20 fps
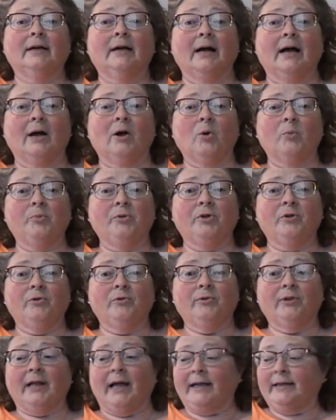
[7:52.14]
I hope
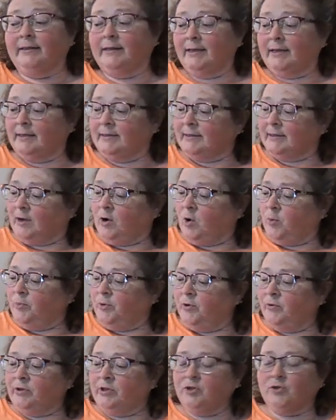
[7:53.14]
you like this. I hope
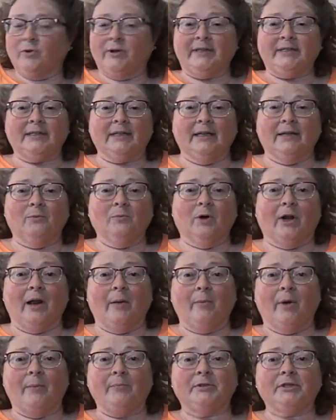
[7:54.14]
you enjoy seeing what
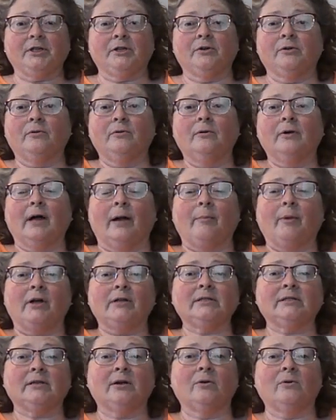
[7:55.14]
I'm up to. I'm
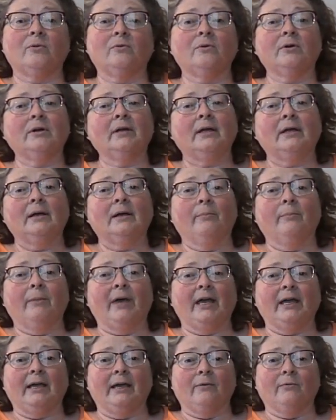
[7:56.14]
also
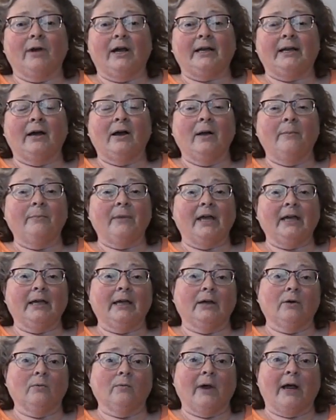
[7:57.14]
making, right now I'm
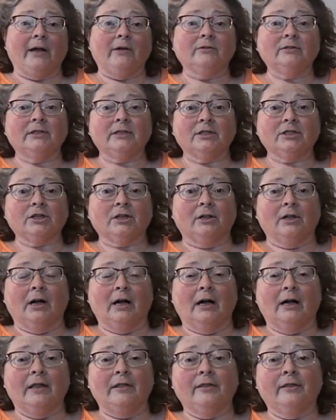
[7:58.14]
making a round
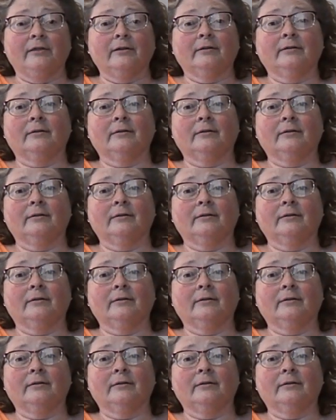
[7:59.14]
dishcloth.